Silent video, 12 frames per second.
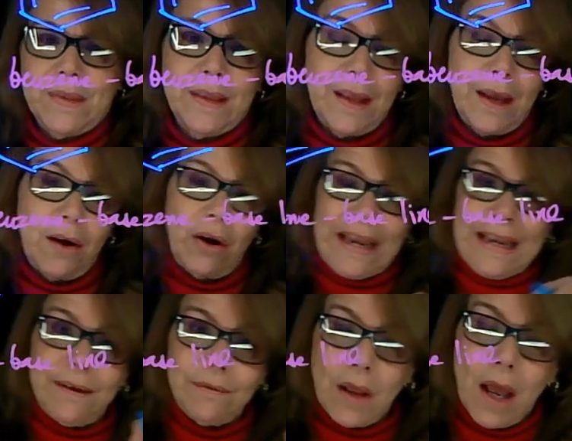Now,
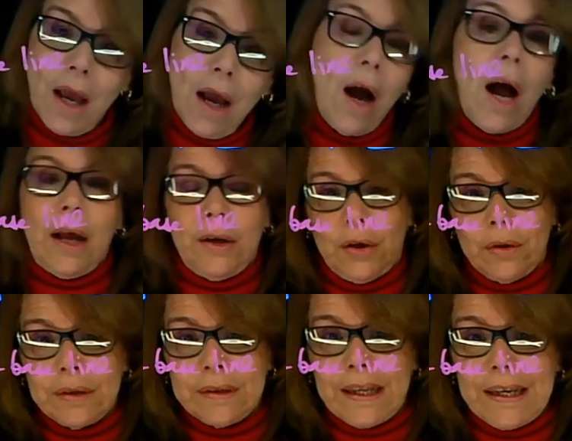
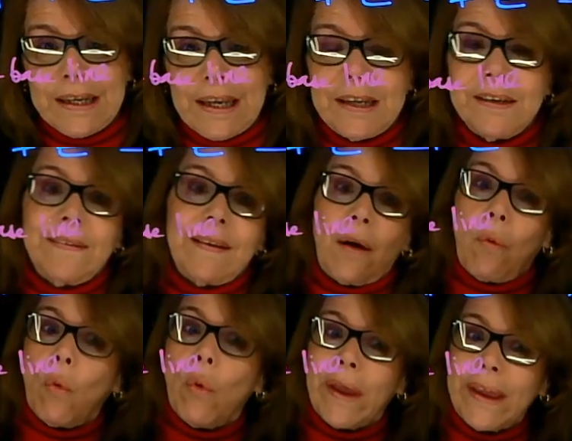another thing is that
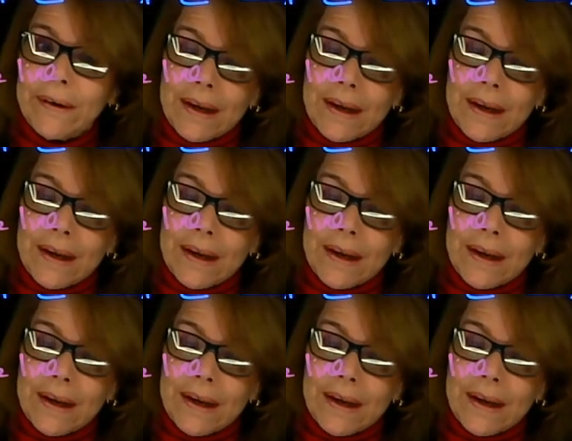where